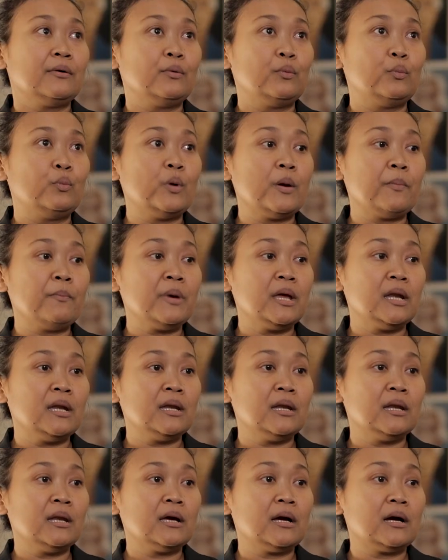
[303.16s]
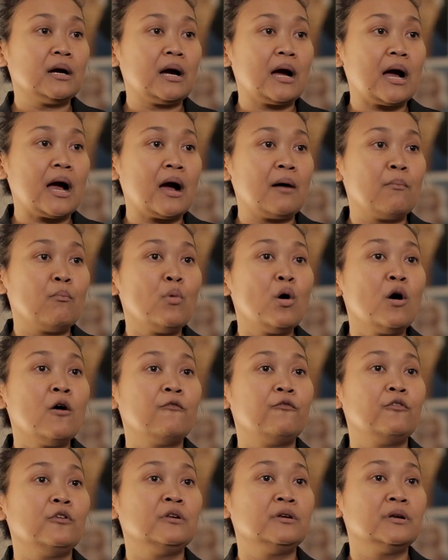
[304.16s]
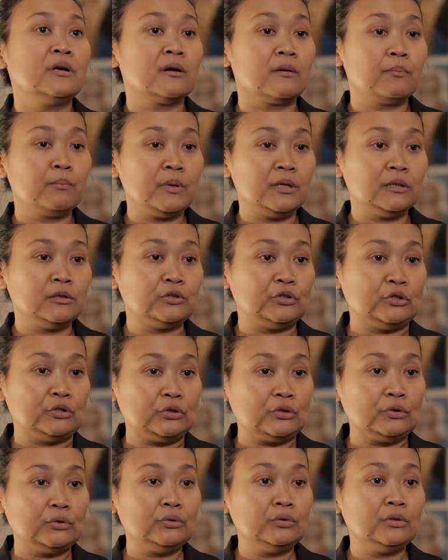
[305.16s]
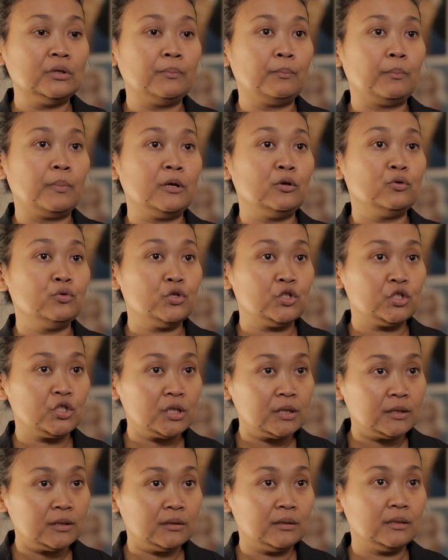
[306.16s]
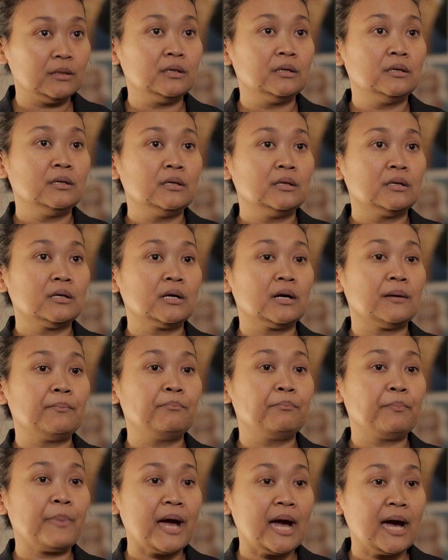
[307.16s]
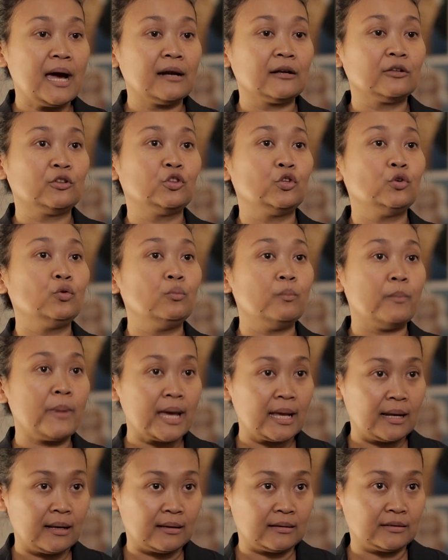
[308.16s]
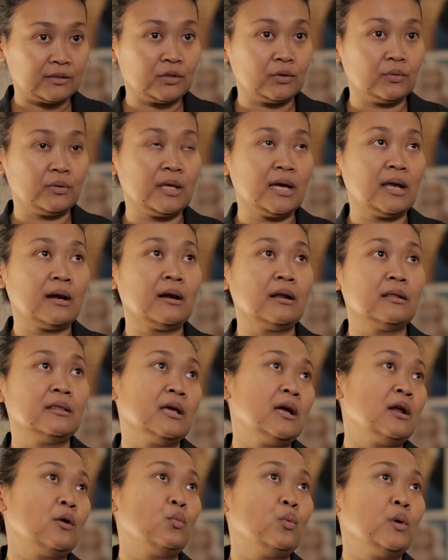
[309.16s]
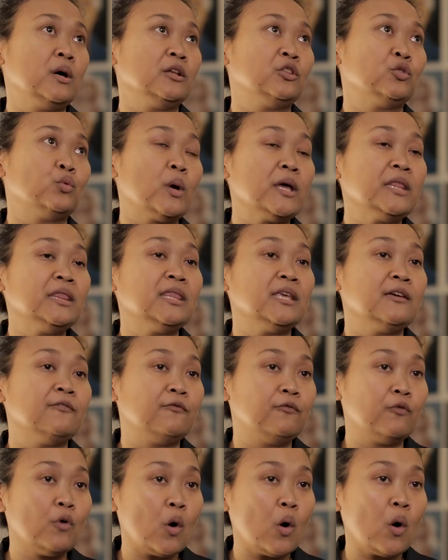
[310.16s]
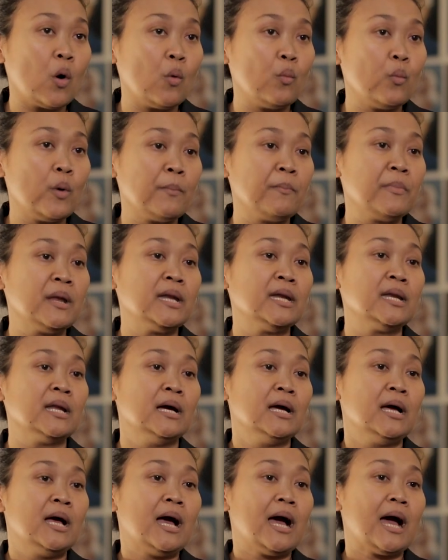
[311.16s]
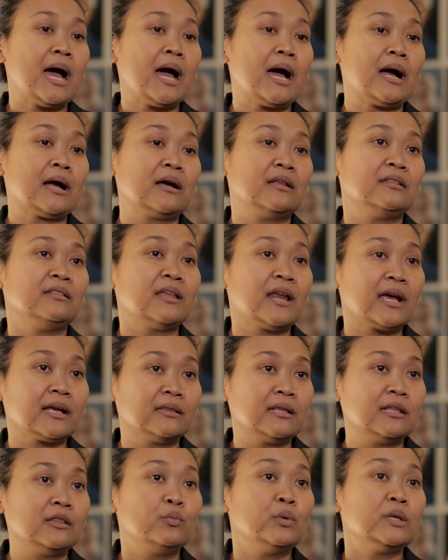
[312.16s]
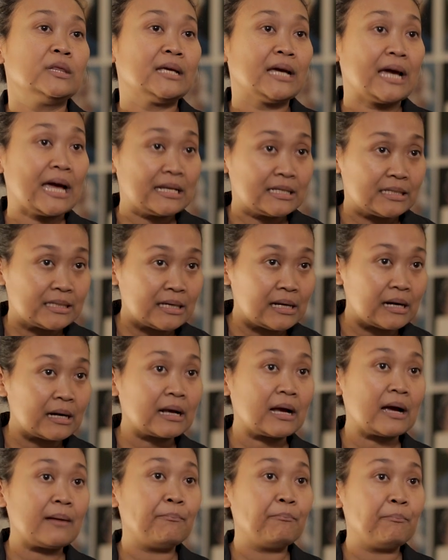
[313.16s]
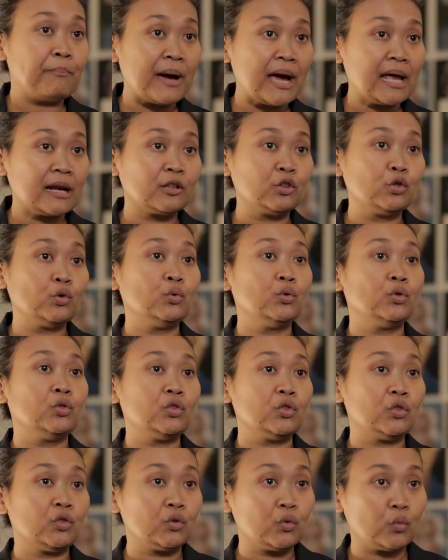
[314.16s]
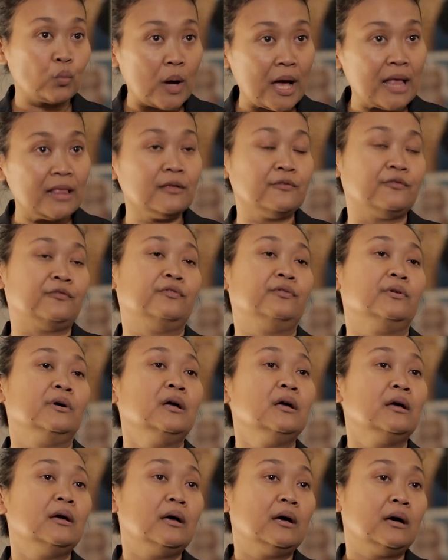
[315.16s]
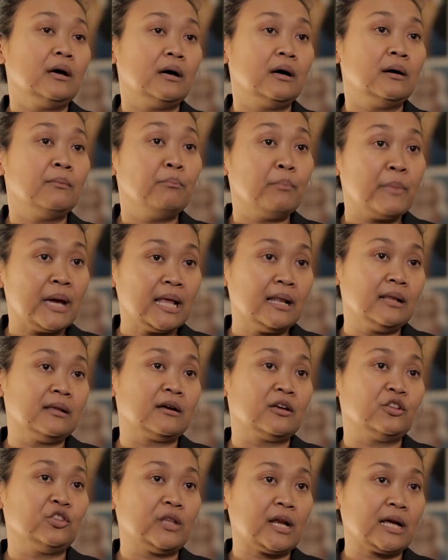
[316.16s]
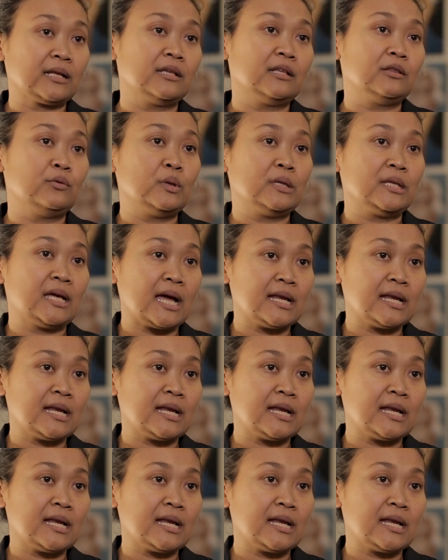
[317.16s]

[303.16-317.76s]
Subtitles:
women are more vulnerable to the pollution compared to males. So there were 24 women are contracted with cancer compared to 12 male contracted with